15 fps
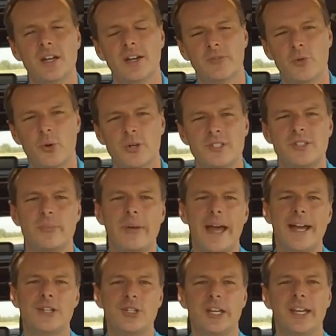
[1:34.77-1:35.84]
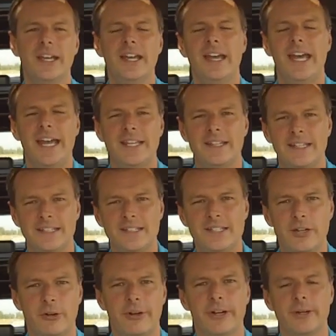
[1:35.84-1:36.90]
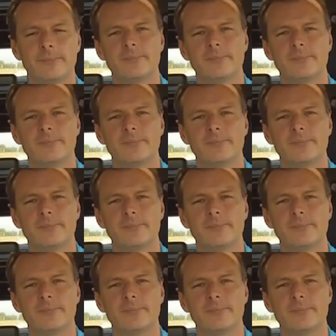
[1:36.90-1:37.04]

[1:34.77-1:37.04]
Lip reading: of course, the badging and the interior.